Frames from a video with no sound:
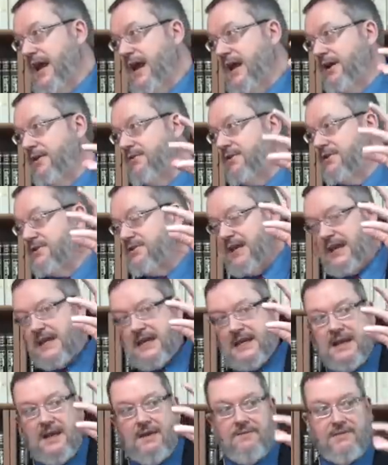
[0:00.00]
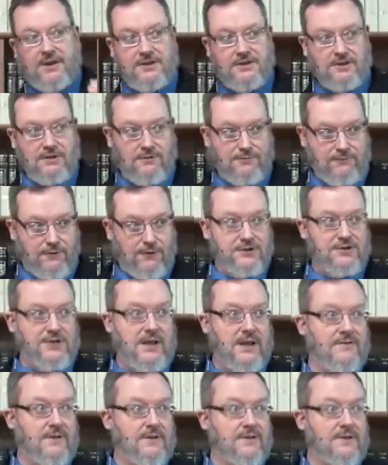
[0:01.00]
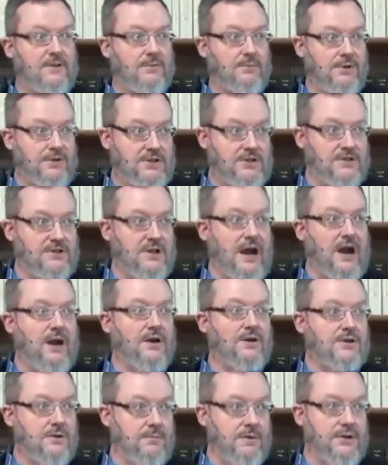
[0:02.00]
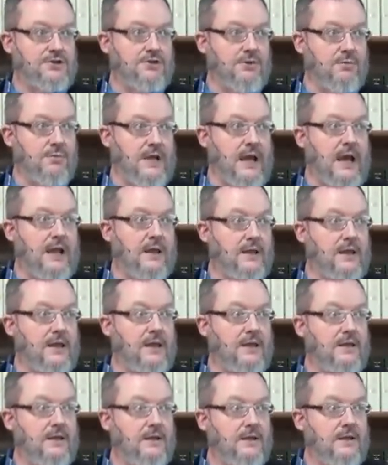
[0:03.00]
out of the second heaven into the first heaven, which is our dimensional reality,